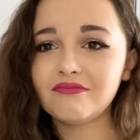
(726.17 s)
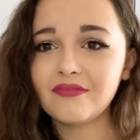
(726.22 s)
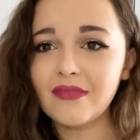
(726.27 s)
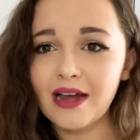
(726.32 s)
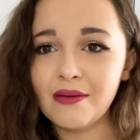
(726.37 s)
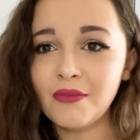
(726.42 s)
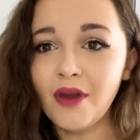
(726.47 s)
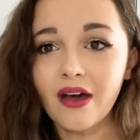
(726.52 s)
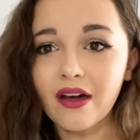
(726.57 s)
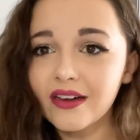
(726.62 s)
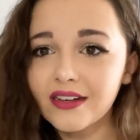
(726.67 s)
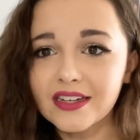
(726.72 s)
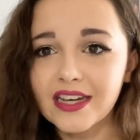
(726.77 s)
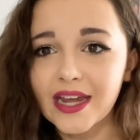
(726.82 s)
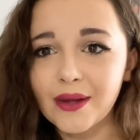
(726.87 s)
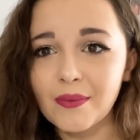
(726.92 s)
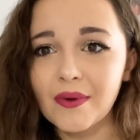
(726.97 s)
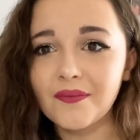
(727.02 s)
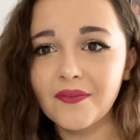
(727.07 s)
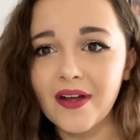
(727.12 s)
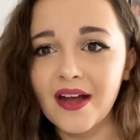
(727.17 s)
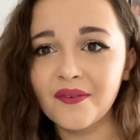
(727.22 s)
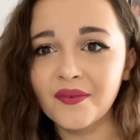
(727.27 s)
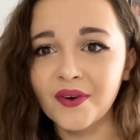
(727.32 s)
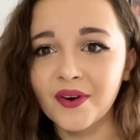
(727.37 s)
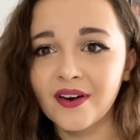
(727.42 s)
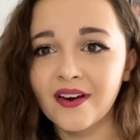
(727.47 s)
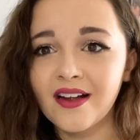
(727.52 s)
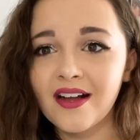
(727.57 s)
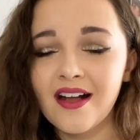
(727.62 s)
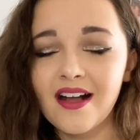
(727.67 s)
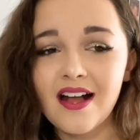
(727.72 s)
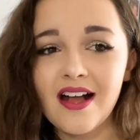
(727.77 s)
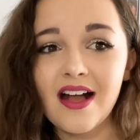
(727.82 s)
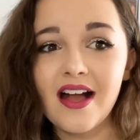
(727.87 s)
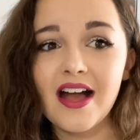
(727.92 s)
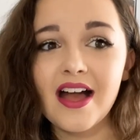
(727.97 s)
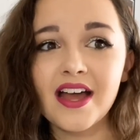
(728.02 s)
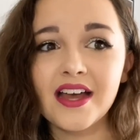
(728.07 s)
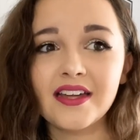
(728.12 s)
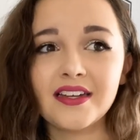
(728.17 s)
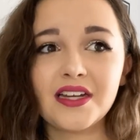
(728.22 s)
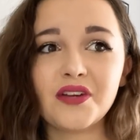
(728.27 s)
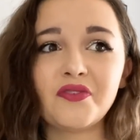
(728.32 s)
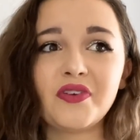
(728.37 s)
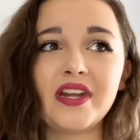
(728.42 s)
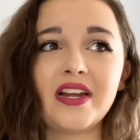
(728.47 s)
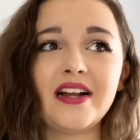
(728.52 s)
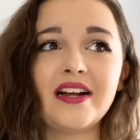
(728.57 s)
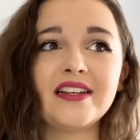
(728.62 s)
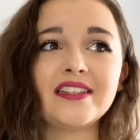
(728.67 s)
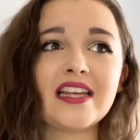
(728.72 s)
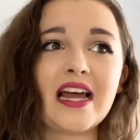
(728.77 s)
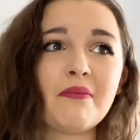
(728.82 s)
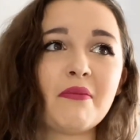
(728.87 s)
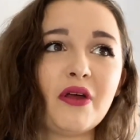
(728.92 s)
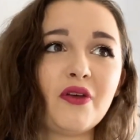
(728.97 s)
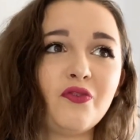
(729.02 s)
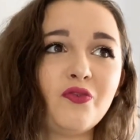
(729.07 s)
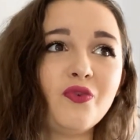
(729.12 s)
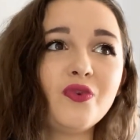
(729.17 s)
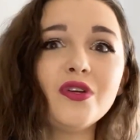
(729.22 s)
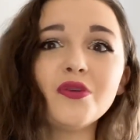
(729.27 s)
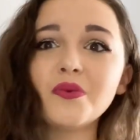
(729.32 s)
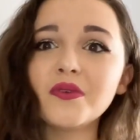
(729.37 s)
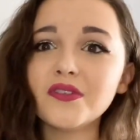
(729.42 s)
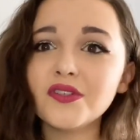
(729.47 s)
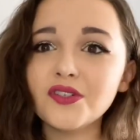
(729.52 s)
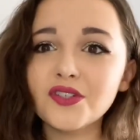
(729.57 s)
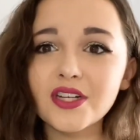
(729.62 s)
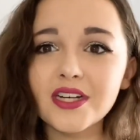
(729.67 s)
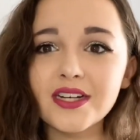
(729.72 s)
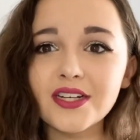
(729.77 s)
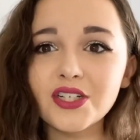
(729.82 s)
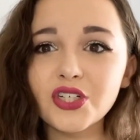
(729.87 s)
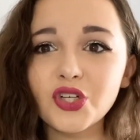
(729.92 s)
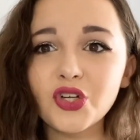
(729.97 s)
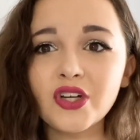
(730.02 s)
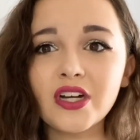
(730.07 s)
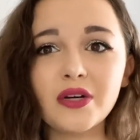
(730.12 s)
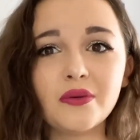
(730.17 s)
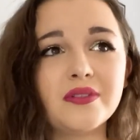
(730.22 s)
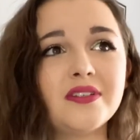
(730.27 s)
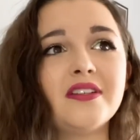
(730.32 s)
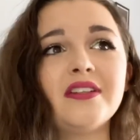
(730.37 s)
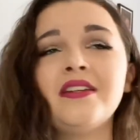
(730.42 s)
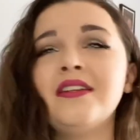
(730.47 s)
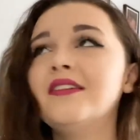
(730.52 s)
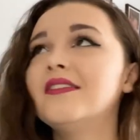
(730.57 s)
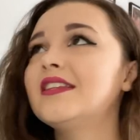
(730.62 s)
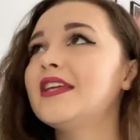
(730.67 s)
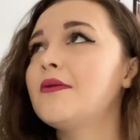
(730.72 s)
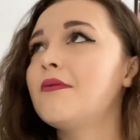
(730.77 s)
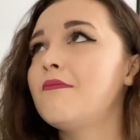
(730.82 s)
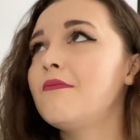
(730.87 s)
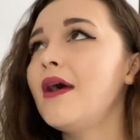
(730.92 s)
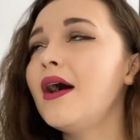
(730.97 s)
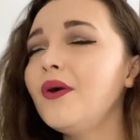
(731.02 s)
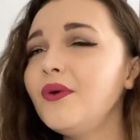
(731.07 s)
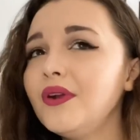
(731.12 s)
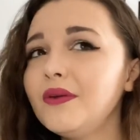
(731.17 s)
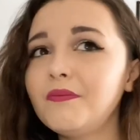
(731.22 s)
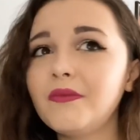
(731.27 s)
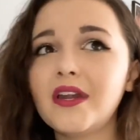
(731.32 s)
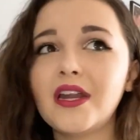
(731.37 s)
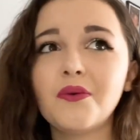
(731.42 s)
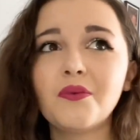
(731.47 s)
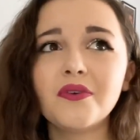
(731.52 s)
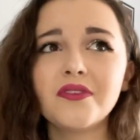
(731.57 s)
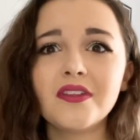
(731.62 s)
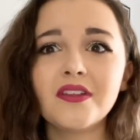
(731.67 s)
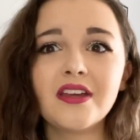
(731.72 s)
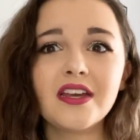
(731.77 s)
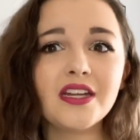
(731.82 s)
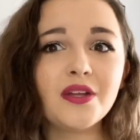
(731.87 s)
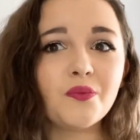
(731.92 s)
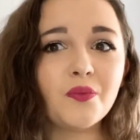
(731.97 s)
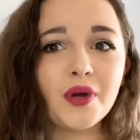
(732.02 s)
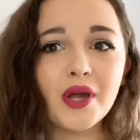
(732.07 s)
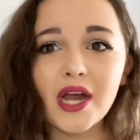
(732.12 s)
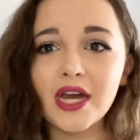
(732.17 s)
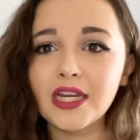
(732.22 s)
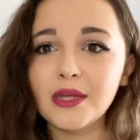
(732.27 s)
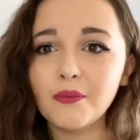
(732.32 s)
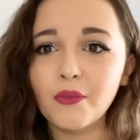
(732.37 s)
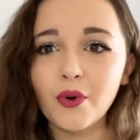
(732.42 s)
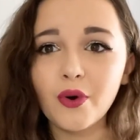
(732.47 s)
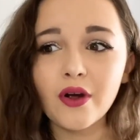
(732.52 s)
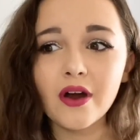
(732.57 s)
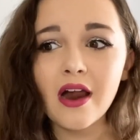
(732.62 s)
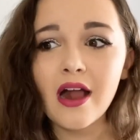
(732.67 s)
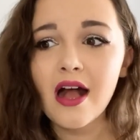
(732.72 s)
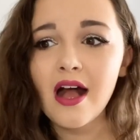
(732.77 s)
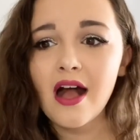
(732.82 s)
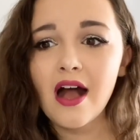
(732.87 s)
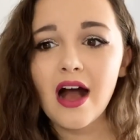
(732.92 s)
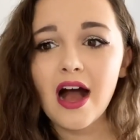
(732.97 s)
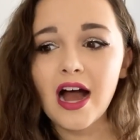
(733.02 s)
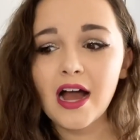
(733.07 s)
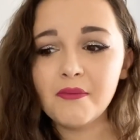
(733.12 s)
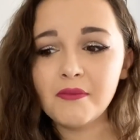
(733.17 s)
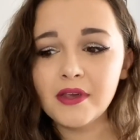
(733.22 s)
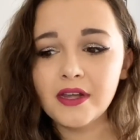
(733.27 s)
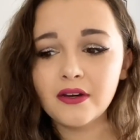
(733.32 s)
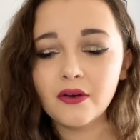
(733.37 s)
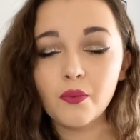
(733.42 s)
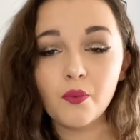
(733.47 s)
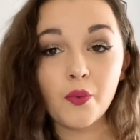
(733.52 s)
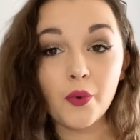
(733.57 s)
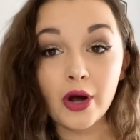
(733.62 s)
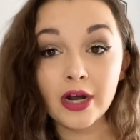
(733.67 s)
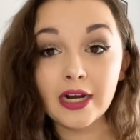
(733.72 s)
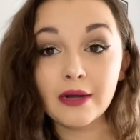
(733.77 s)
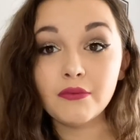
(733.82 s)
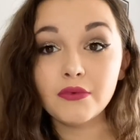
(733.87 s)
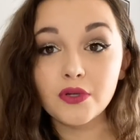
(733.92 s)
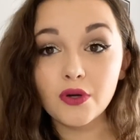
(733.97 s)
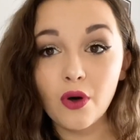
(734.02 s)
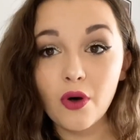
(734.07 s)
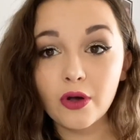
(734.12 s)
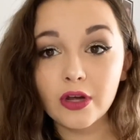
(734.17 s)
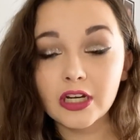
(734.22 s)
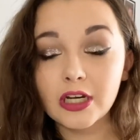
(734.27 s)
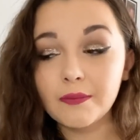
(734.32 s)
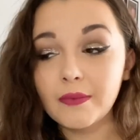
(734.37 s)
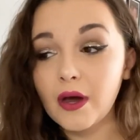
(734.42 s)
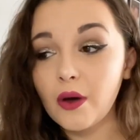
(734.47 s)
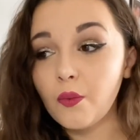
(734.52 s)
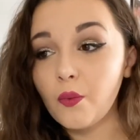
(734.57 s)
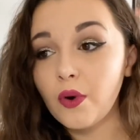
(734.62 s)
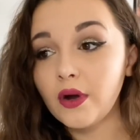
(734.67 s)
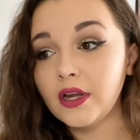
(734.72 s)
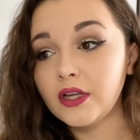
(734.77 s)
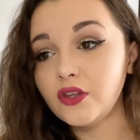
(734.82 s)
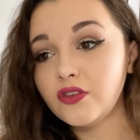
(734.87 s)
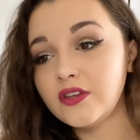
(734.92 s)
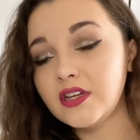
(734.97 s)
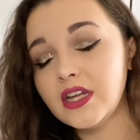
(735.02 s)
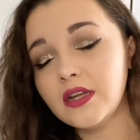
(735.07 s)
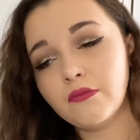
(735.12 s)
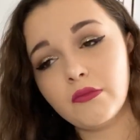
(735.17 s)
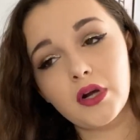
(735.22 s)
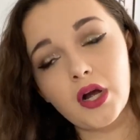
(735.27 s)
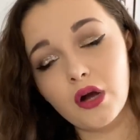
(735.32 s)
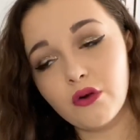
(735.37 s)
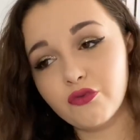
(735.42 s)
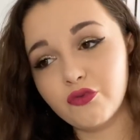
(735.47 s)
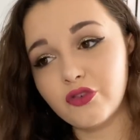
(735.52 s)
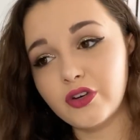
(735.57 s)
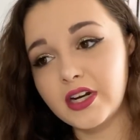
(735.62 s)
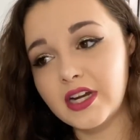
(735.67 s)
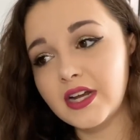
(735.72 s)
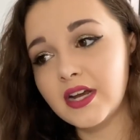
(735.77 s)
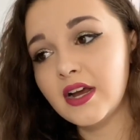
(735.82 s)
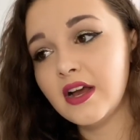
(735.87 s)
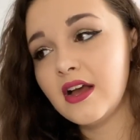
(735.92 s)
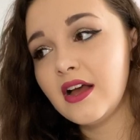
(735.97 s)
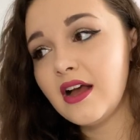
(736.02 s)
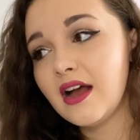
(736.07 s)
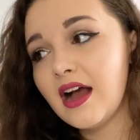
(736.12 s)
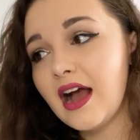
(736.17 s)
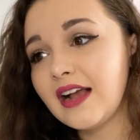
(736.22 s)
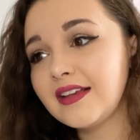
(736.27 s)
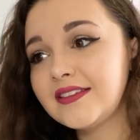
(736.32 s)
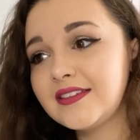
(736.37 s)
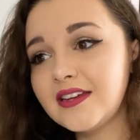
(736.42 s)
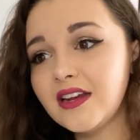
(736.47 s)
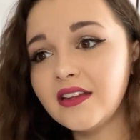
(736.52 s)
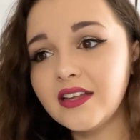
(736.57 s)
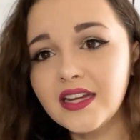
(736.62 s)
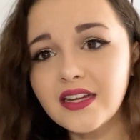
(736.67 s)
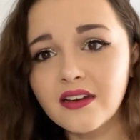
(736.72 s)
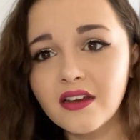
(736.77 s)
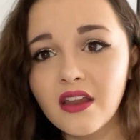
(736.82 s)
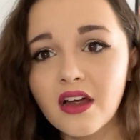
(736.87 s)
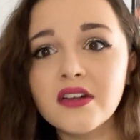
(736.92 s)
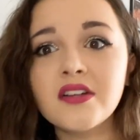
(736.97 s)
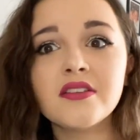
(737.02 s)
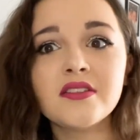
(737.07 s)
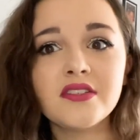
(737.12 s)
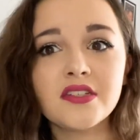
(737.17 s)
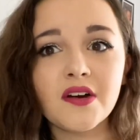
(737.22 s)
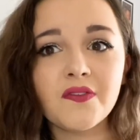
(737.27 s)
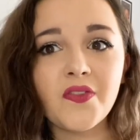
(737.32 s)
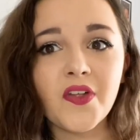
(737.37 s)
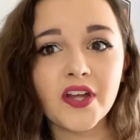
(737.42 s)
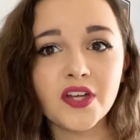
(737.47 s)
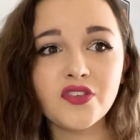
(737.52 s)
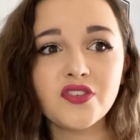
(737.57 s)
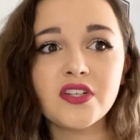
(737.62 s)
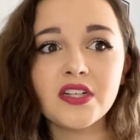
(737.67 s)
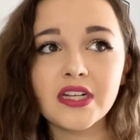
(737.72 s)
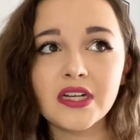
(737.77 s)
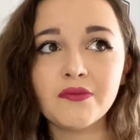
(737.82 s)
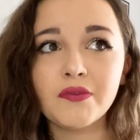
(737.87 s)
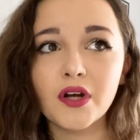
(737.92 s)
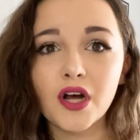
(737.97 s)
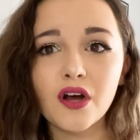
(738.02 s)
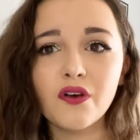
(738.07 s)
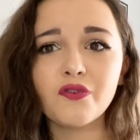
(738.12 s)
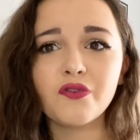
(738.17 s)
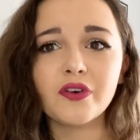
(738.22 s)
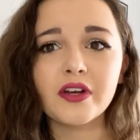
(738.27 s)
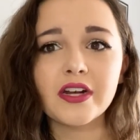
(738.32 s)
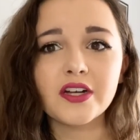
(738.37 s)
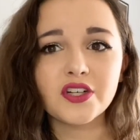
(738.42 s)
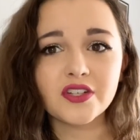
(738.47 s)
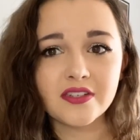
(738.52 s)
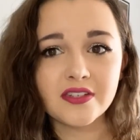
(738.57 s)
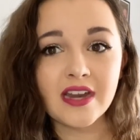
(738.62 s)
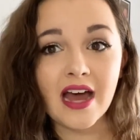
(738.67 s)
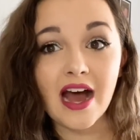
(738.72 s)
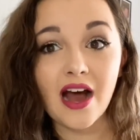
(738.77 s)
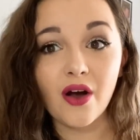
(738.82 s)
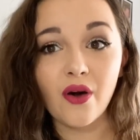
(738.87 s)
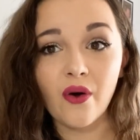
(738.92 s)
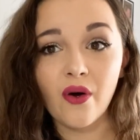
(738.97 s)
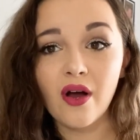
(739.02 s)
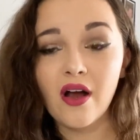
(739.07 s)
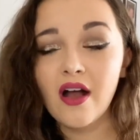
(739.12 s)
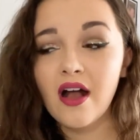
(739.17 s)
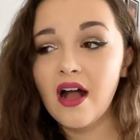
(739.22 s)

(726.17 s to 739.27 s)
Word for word: I'm not going to gain weight forever and I realized that my food wasn't changing. I was still eating the same amount, but I wasn't gaining weight anymore. I mean, what I'm talking about, what I used to eat in recovery, I still eat a lot of the stuff that I used to eat in recovery just now.